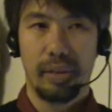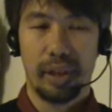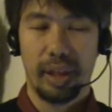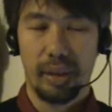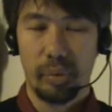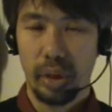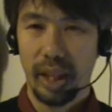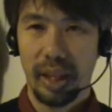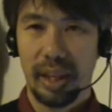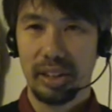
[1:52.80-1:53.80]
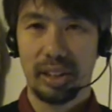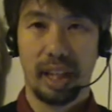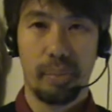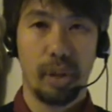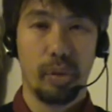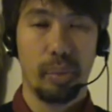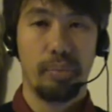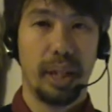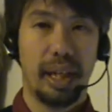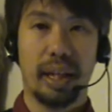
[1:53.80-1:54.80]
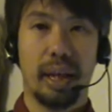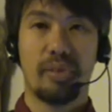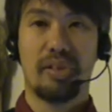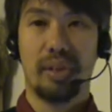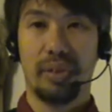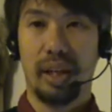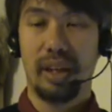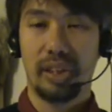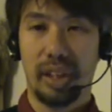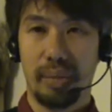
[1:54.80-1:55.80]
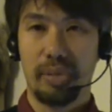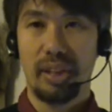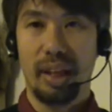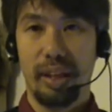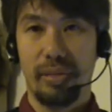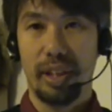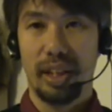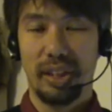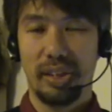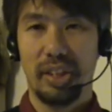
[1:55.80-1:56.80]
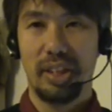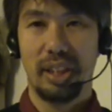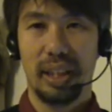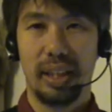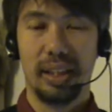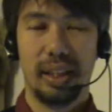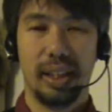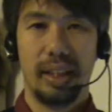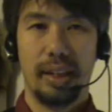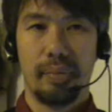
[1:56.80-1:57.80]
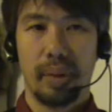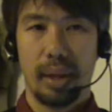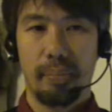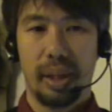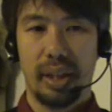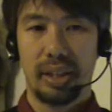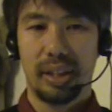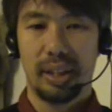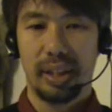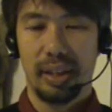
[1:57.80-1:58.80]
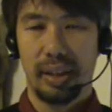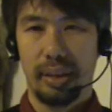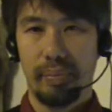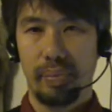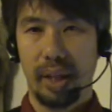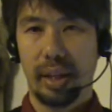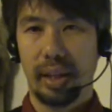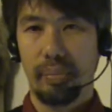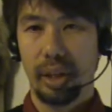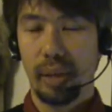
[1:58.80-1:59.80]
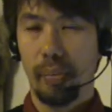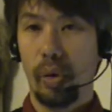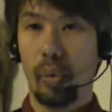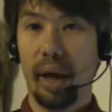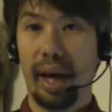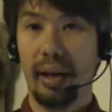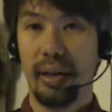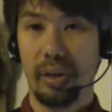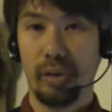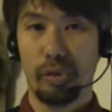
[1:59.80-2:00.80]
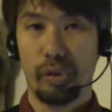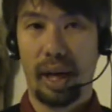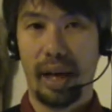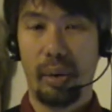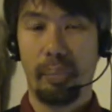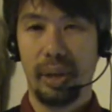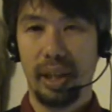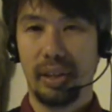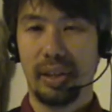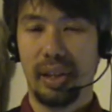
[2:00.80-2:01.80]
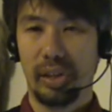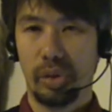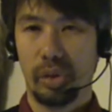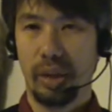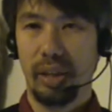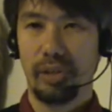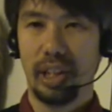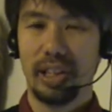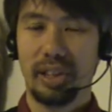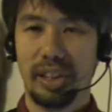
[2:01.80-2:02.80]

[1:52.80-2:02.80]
if I realize that I'm a human being, I'm still Dutch and I'm still living in the city. But um, I can become aware of how being Dutch or living in